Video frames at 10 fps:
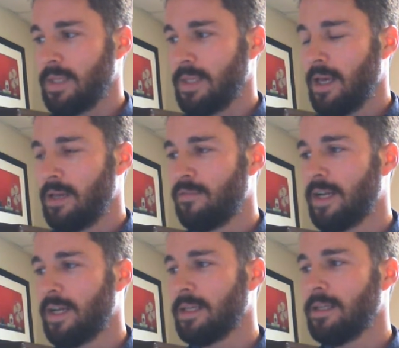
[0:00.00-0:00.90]
And
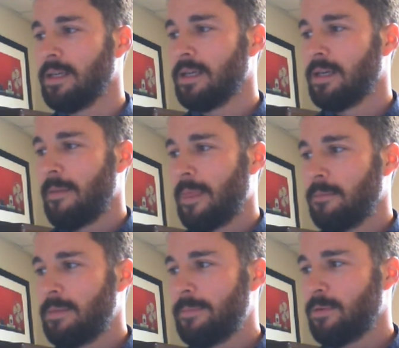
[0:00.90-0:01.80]
finally,
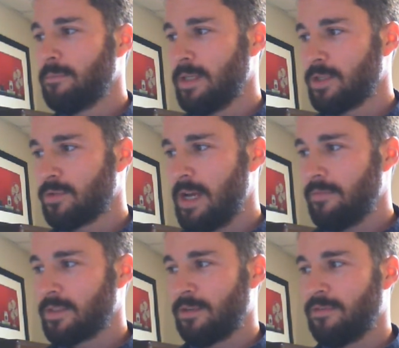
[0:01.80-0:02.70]
people being
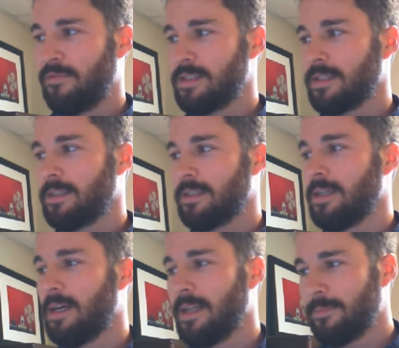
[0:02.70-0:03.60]
trafficked are physically
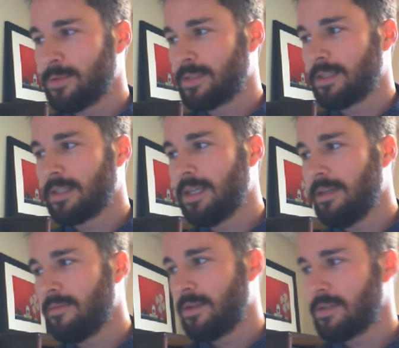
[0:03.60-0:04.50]
unable to
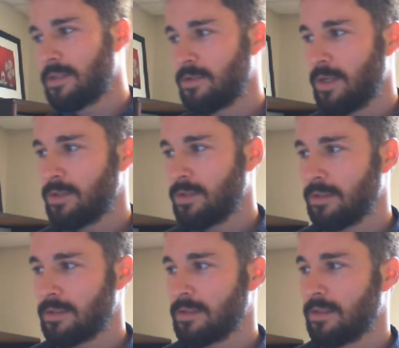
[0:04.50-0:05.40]
leave their
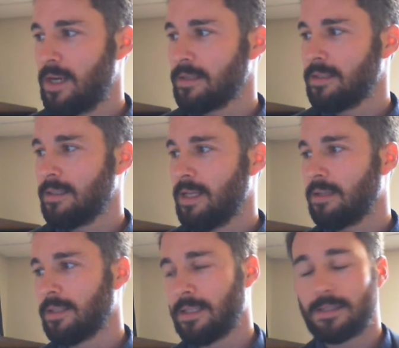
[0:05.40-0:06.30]
situations, locked in,
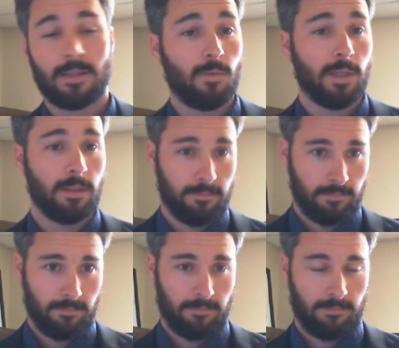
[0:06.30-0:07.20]
held against their will.
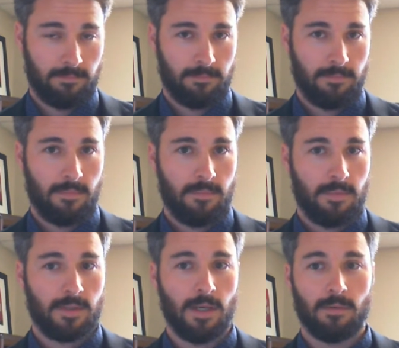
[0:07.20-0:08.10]

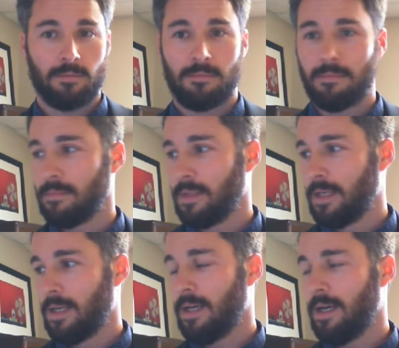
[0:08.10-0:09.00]
So
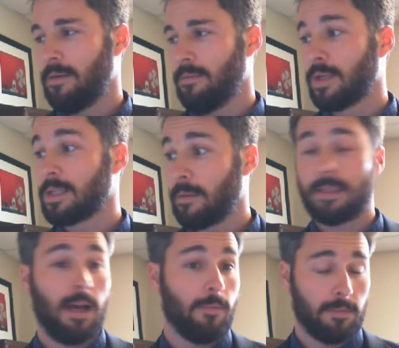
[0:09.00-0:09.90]
we're going to talk about
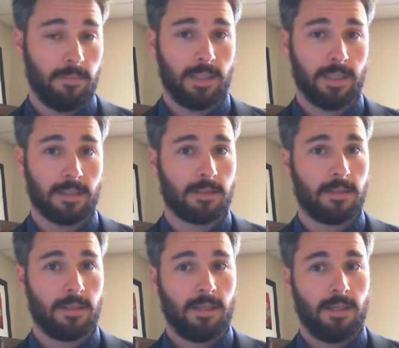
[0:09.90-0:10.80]
that one because
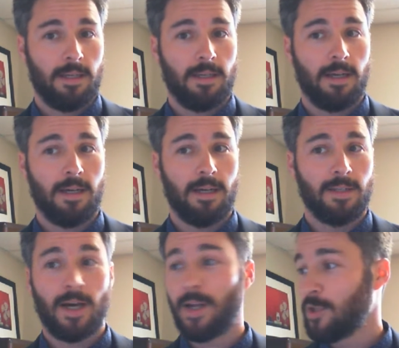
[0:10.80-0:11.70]

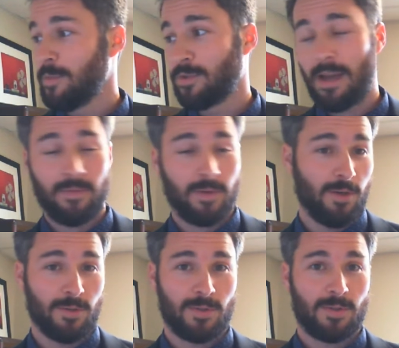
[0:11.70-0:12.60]
not all human
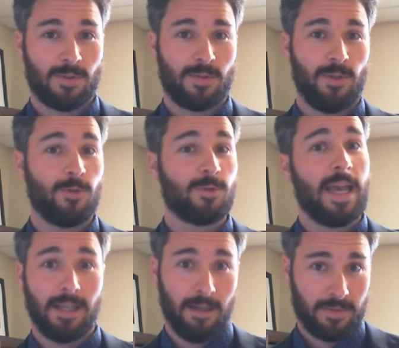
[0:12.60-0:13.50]
traffickers use
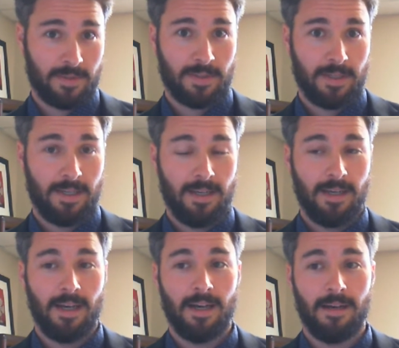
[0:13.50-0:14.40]
handcuffs
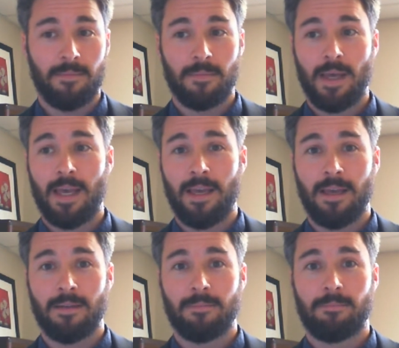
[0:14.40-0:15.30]

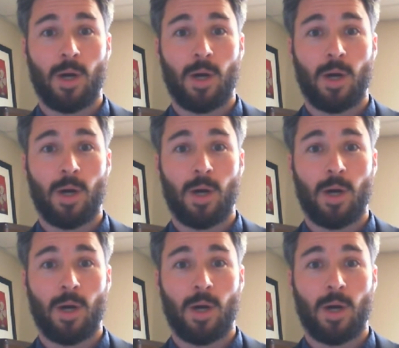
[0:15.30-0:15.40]
and